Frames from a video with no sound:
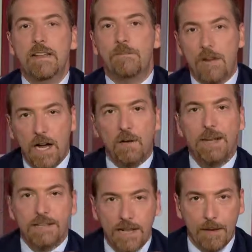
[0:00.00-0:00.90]
The
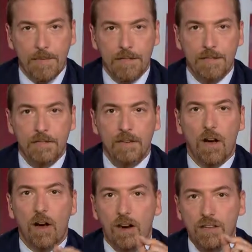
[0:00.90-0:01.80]
following statements
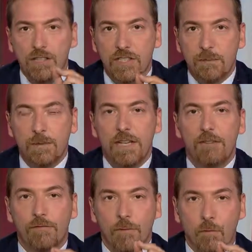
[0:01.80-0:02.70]
are
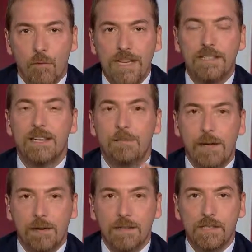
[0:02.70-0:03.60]
simply from recent
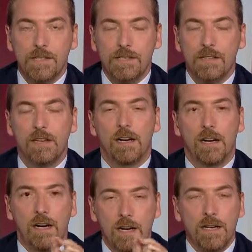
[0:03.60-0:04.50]
appearances
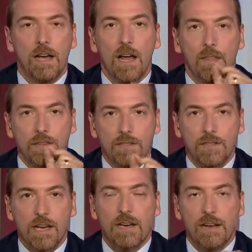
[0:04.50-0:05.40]
on the
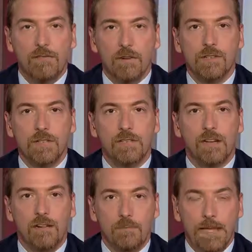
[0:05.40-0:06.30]
Sunday version
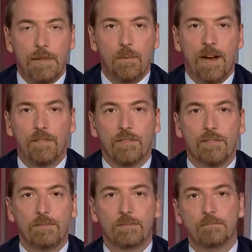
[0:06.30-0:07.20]
of Meet the Press.